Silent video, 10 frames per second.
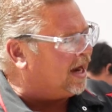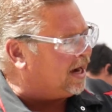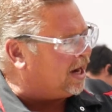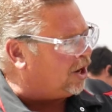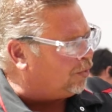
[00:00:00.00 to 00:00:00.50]

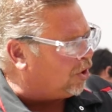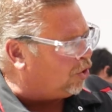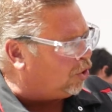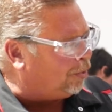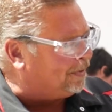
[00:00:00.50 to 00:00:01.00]
that
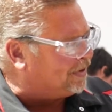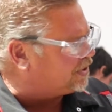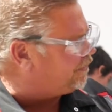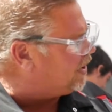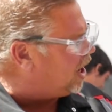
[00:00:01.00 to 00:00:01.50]
air will
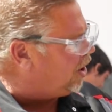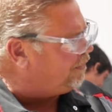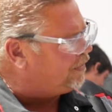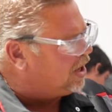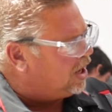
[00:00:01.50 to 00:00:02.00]
open this
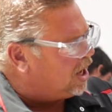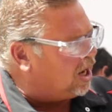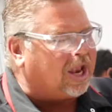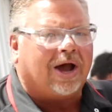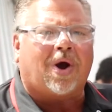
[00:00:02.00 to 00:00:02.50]
valve,
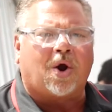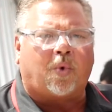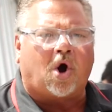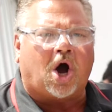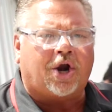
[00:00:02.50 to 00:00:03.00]

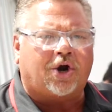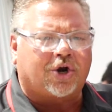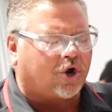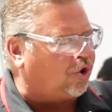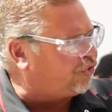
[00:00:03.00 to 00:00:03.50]
allow our
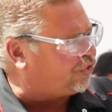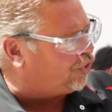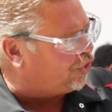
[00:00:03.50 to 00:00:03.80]
water to go